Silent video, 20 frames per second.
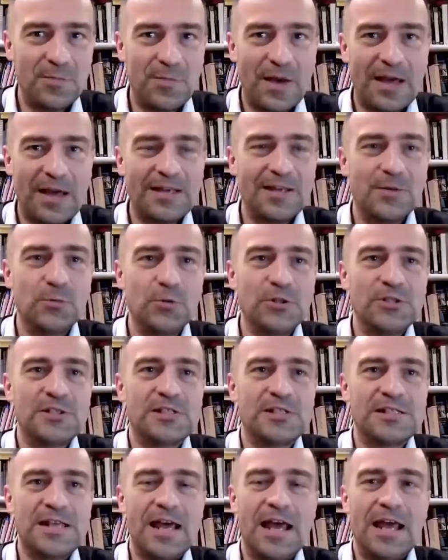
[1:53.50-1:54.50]
the banker will
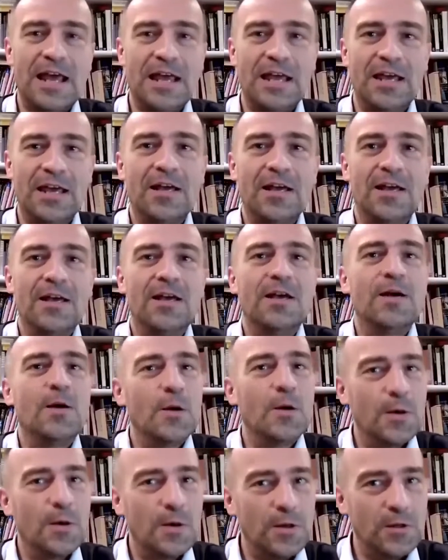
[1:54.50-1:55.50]
say
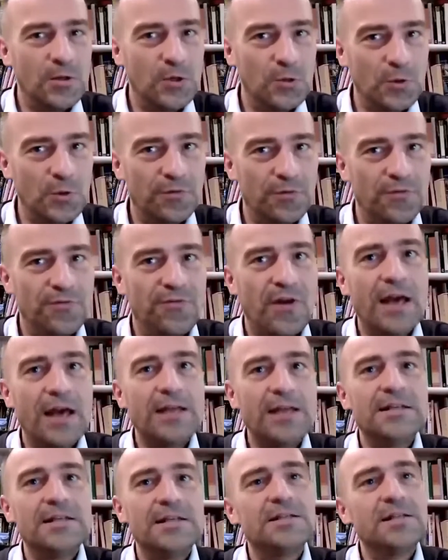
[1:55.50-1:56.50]
you will
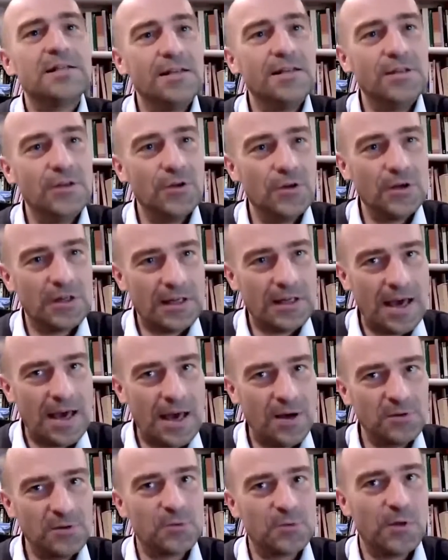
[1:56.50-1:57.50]
find it in your
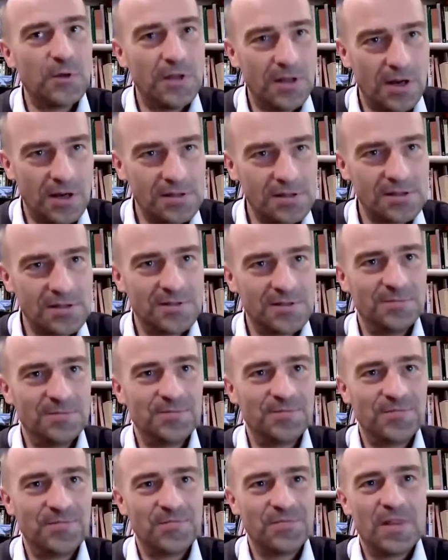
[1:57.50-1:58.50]
account with us
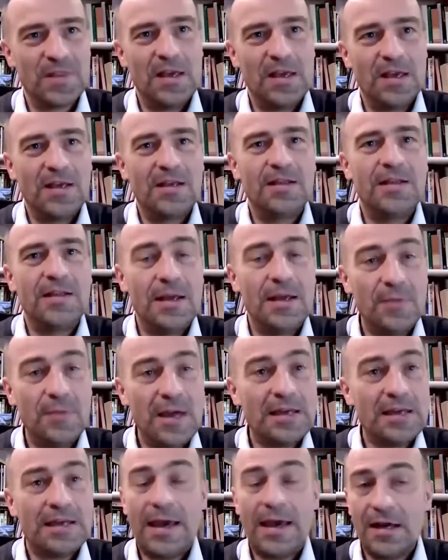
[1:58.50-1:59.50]
they mm-hmm.
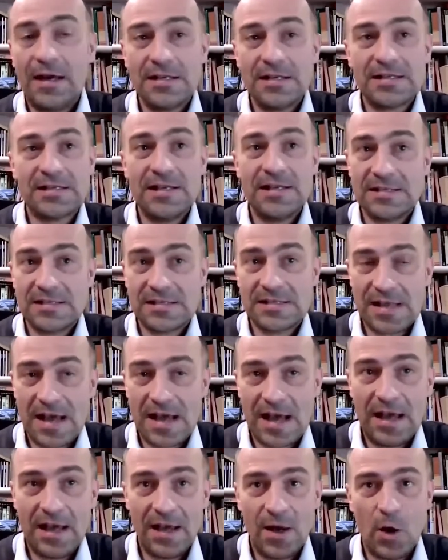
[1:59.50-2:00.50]
may carelessly
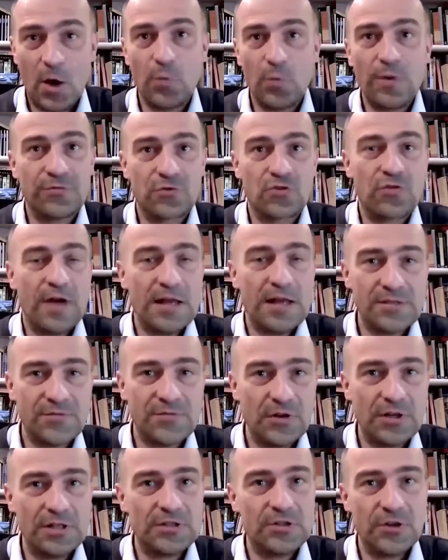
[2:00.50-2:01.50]
say, oh, we've
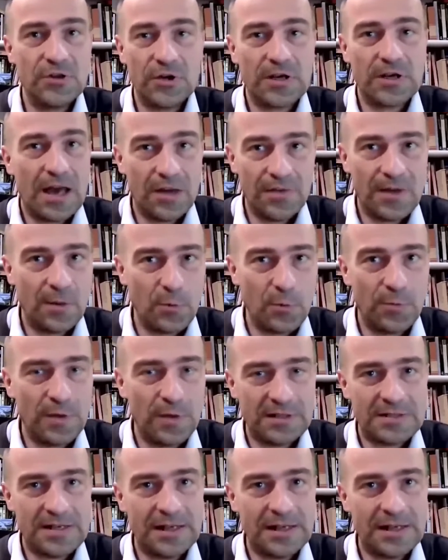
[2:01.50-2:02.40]
transferred it to your account. That would be